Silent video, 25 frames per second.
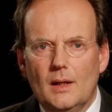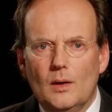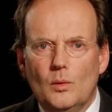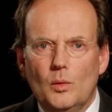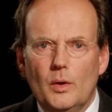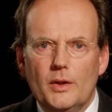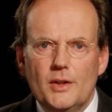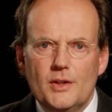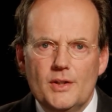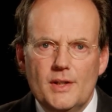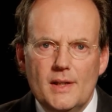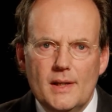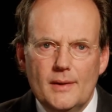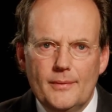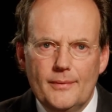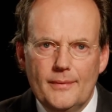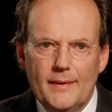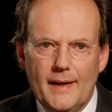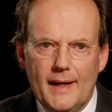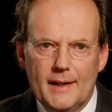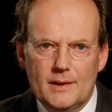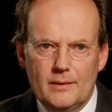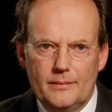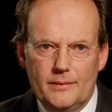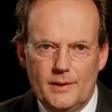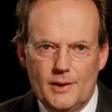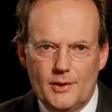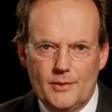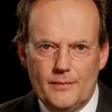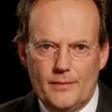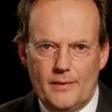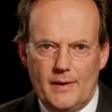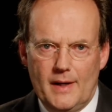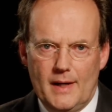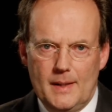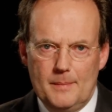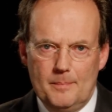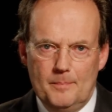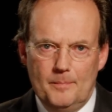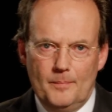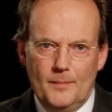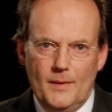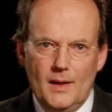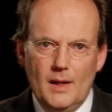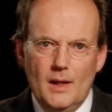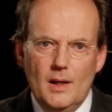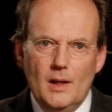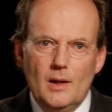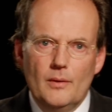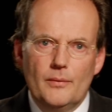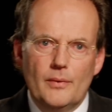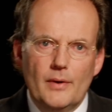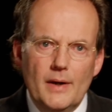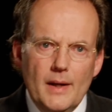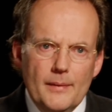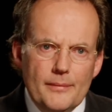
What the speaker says: What is the effect of this frame? For